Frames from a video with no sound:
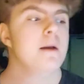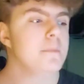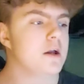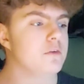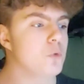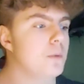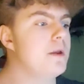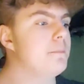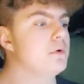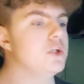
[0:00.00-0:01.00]
because more
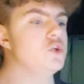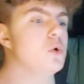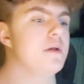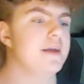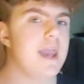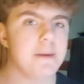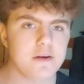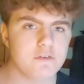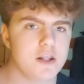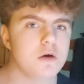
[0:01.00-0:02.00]
people enjoy the
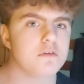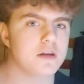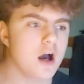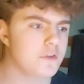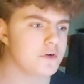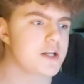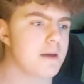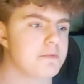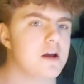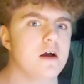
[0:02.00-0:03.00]
gaming videos and other
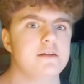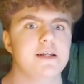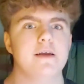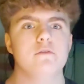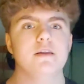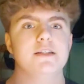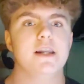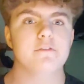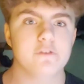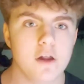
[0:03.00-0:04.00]
types of content instead
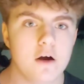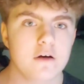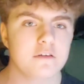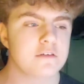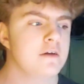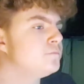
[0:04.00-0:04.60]
of vlogs.